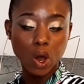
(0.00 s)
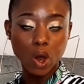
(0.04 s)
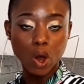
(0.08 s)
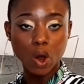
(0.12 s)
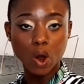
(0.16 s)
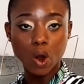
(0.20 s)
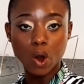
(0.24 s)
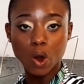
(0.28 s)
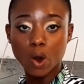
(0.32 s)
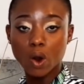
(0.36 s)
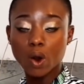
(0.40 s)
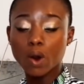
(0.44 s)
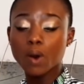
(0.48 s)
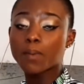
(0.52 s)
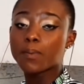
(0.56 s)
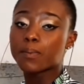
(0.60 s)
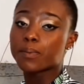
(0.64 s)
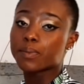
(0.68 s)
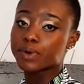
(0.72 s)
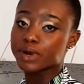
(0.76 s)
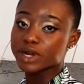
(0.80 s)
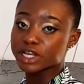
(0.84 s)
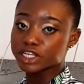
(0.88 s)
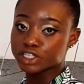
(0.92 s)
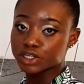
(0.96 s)
or
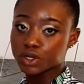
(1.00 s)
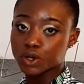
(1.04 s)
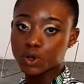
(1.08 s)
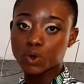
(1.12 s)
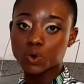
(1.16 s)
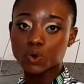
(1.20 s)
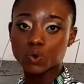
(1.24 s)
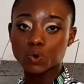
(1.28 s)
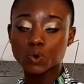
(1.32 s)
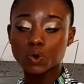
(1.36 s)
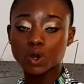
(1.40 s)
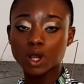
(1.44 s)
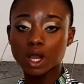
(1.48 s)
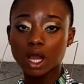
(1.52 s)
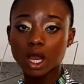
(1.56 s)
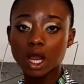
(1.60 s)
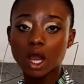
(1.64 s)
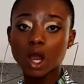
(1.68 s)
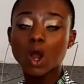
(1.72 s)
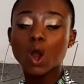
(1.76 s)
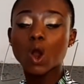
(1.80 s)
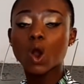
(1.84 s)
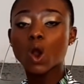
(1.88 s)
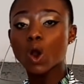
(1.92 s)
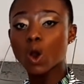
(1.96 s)
pressure
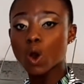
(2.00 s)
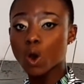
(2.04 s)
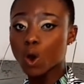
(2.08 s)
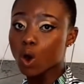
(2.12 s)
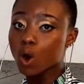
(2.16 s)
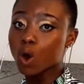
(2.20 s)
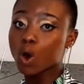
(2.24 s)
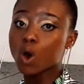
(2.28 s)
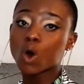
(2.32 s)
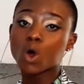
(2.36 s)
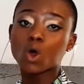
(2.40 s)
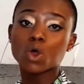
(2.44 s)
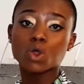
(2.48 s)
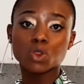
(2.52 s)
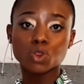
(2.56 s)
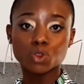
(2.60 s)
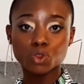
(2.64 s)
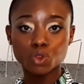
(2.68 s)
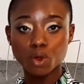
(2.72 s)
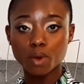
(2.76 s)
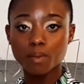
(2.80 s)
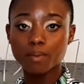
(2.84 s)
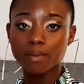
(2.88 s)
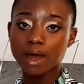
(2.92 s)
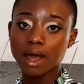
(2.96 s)
cooker or
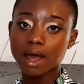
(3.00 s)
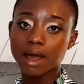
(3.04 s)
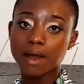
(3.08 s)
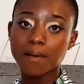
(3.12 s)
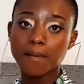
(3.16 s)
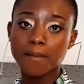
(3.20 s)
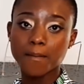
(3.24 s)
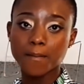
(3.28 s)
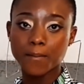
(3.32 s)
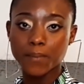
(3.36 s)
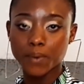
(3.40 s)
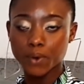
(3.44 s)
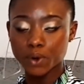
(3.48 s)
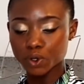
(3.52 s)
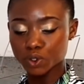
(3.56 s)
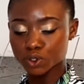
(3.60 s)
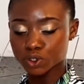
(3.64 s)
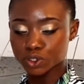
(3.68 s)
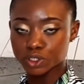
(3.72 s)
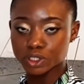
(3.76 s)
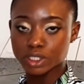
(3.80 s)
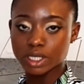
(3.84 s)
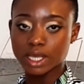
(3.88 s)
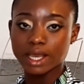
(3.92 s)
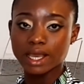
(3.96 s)
normal
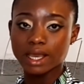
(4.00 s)
pot.